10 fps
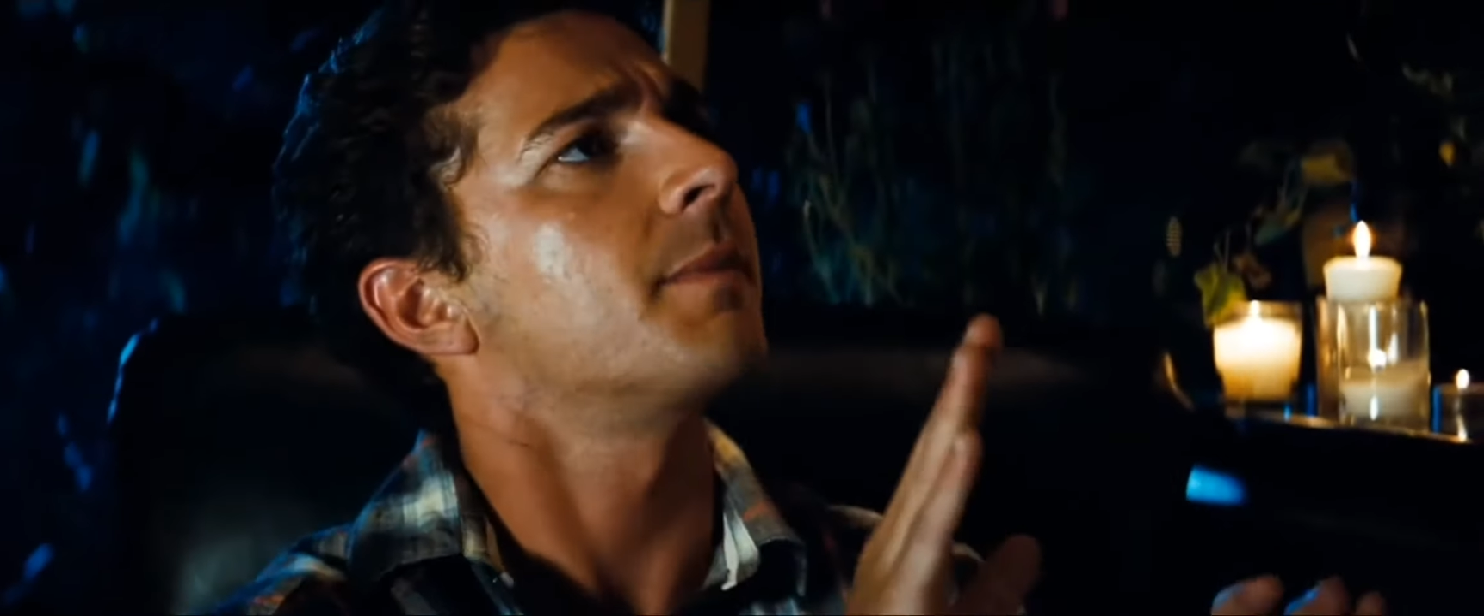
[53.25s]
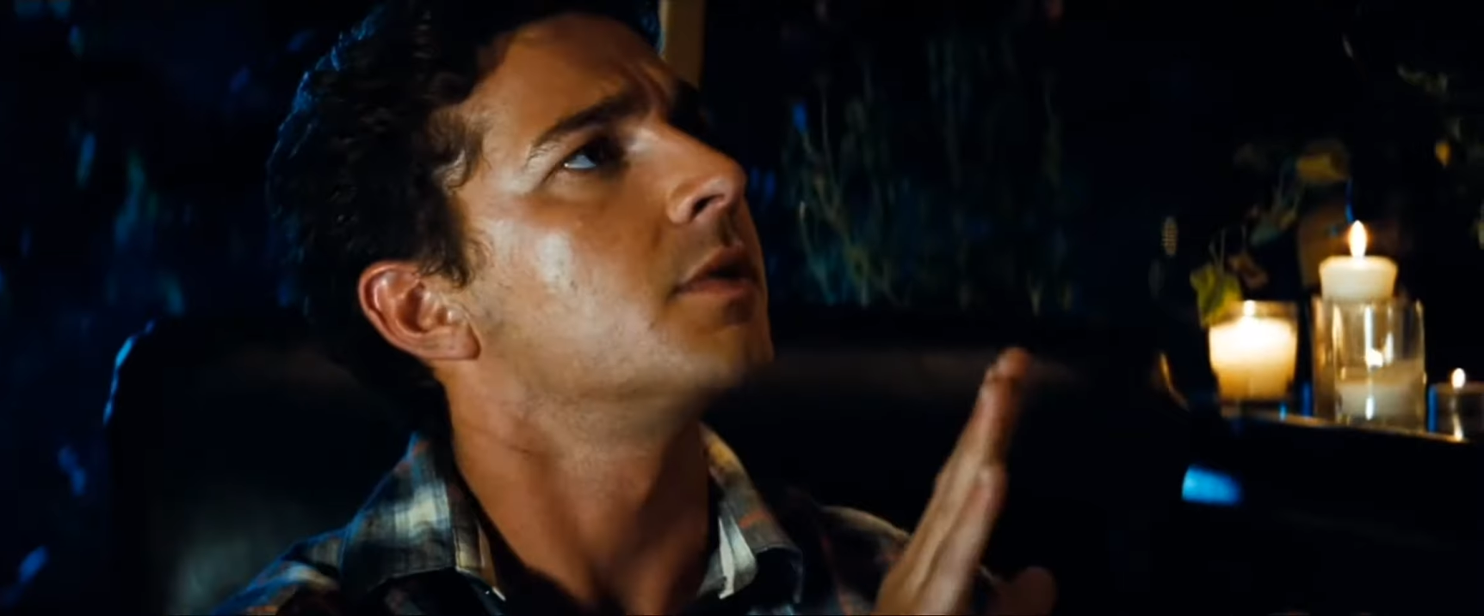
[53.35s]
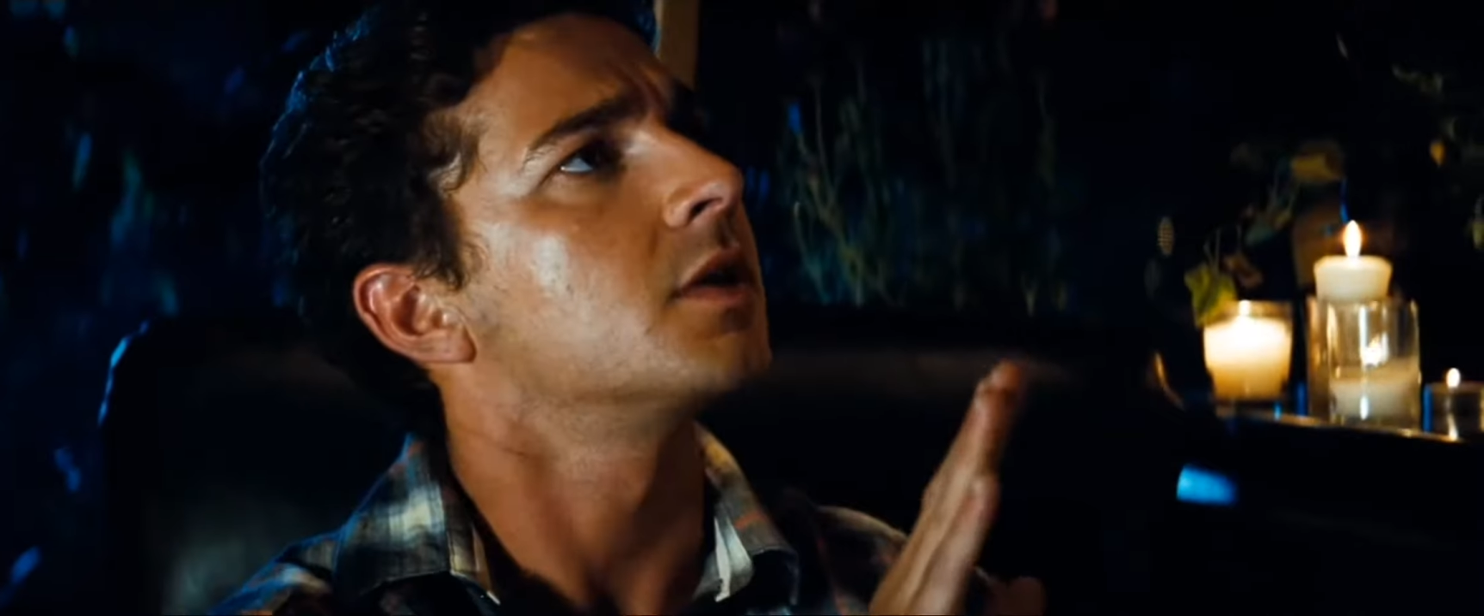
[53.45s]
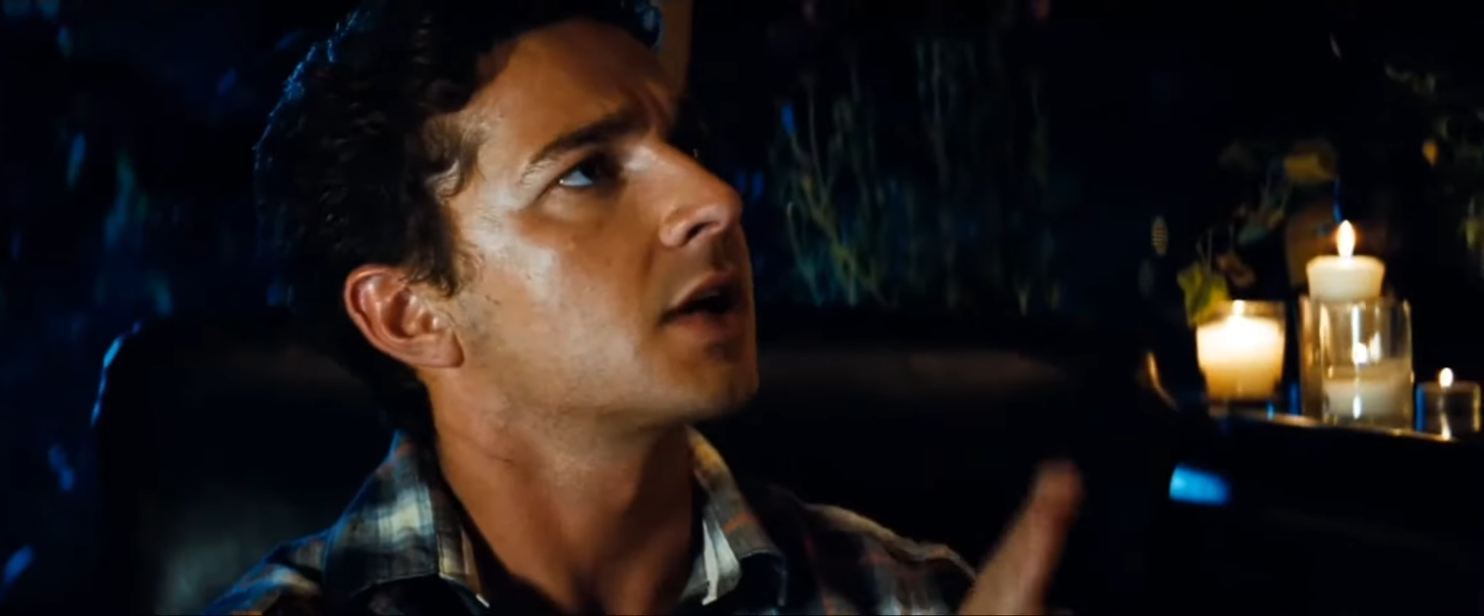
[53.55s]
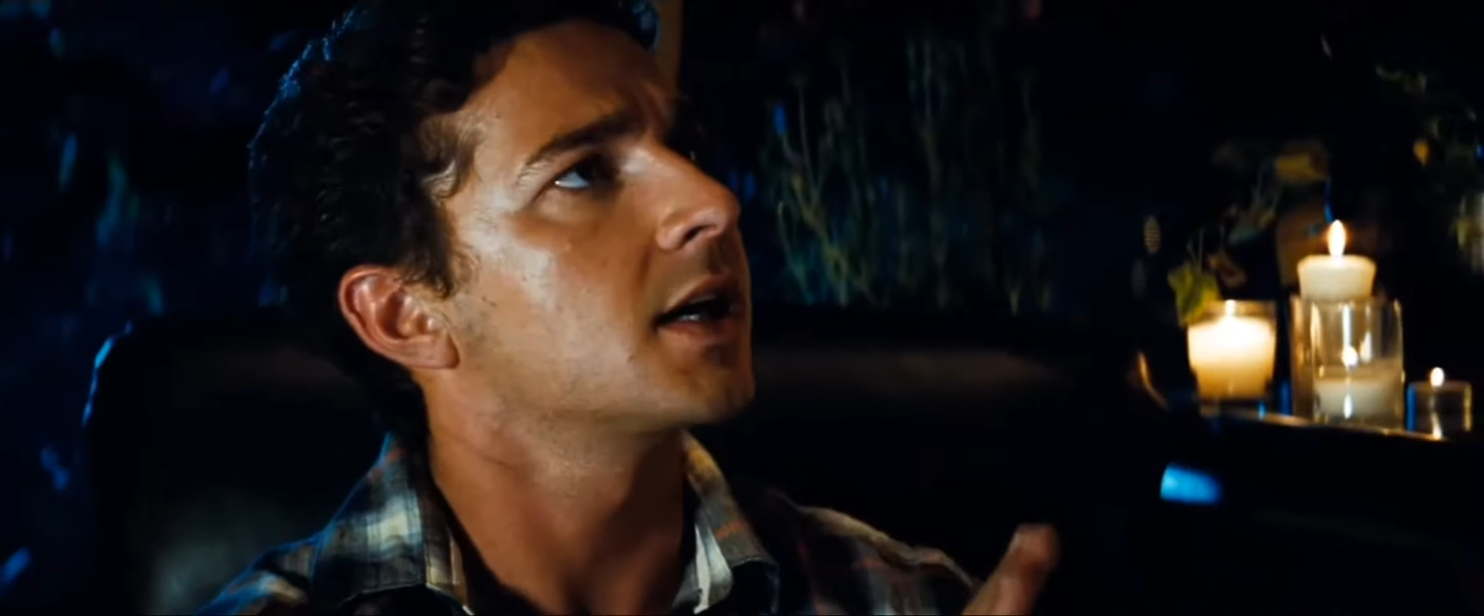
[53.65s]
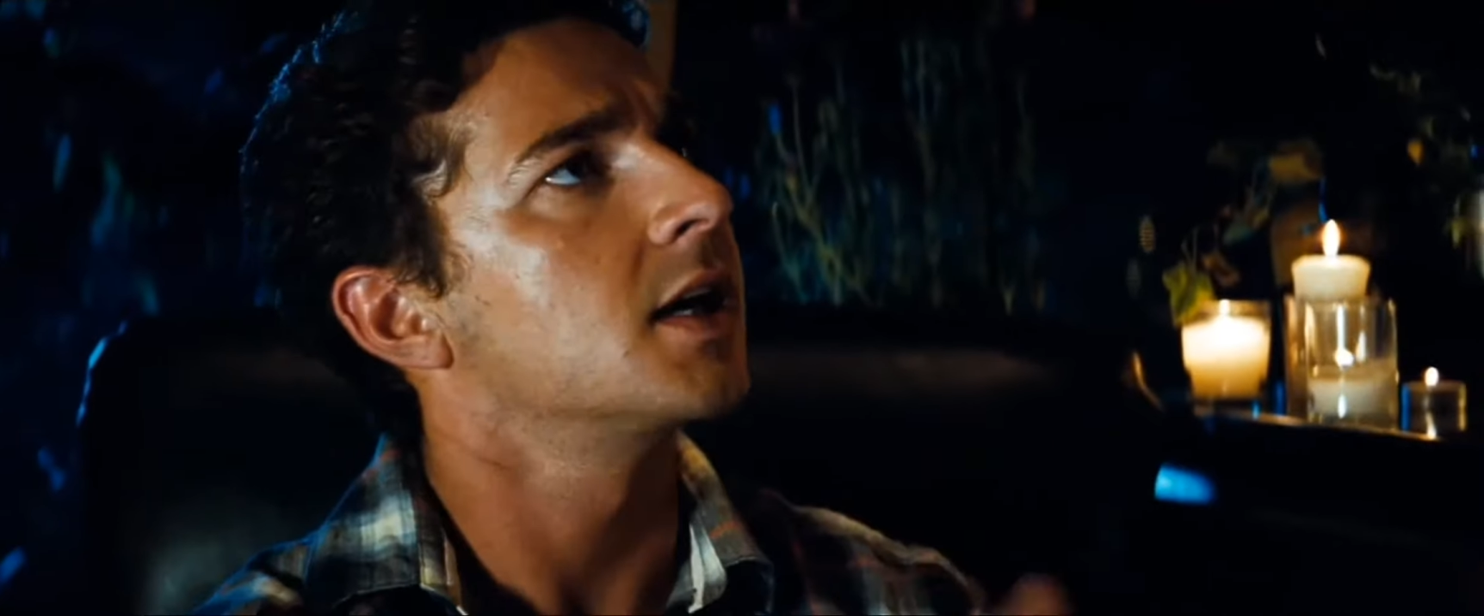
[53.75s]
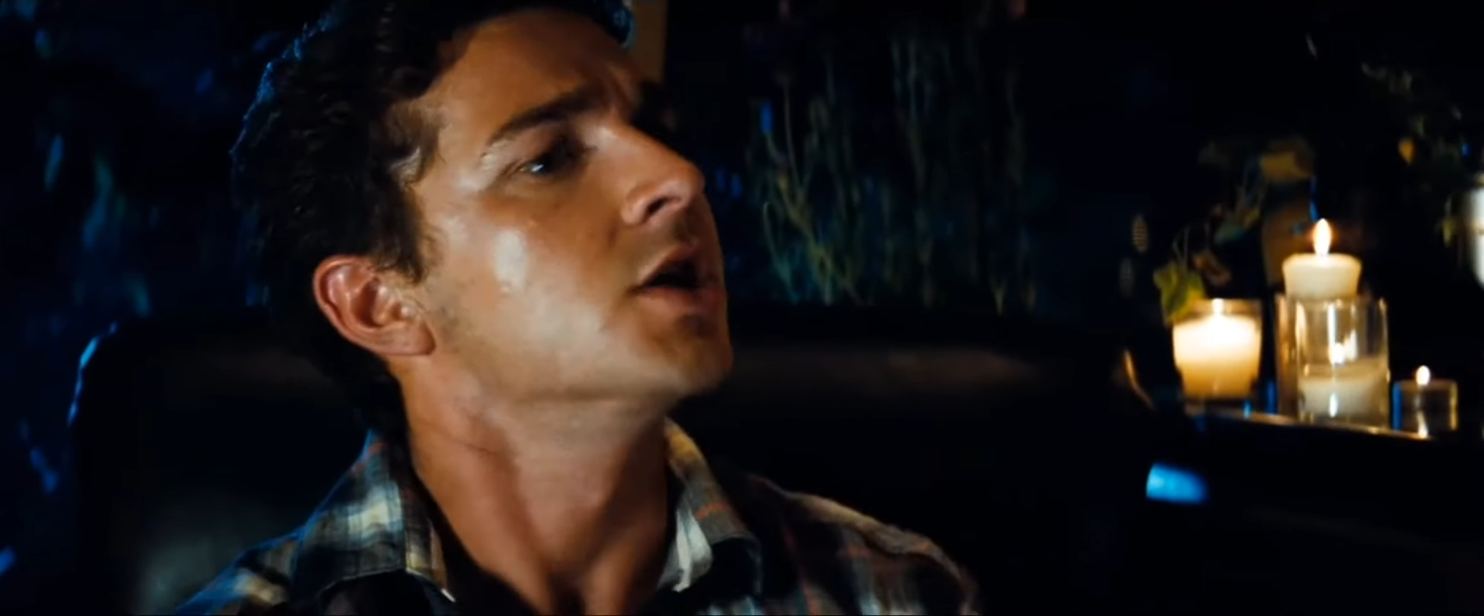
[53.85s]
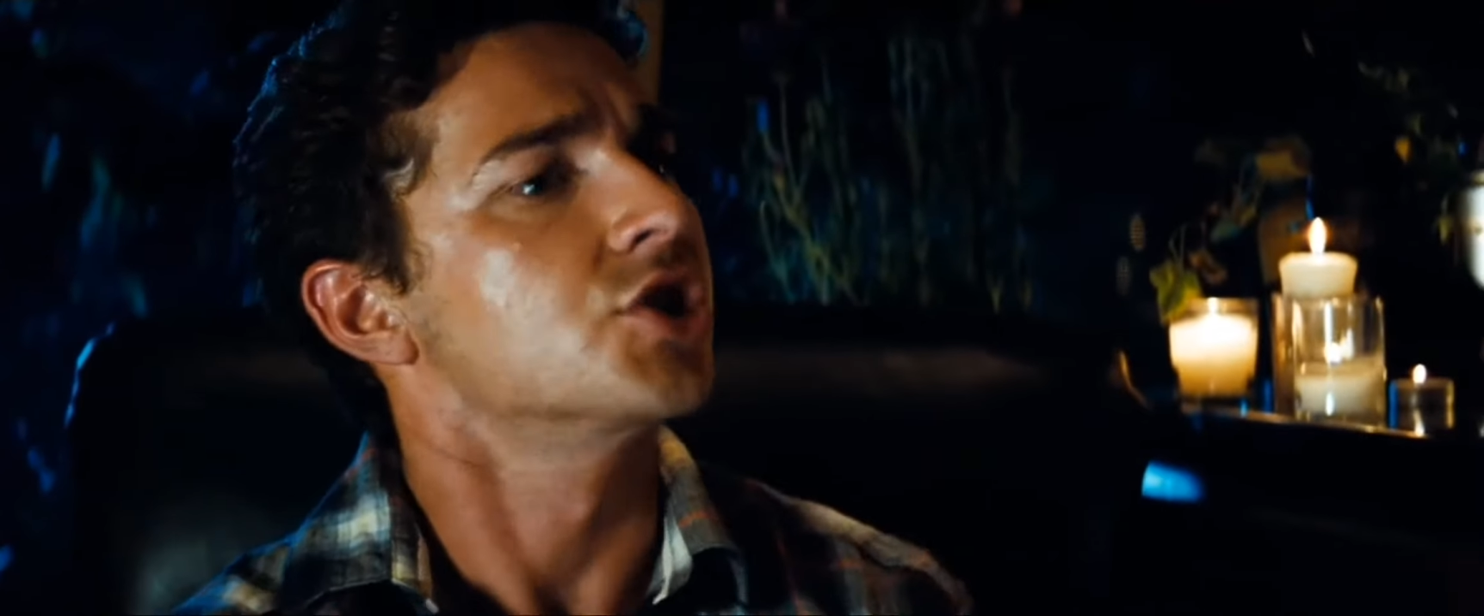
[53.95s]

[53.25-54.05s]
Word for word: Yeah. Okay.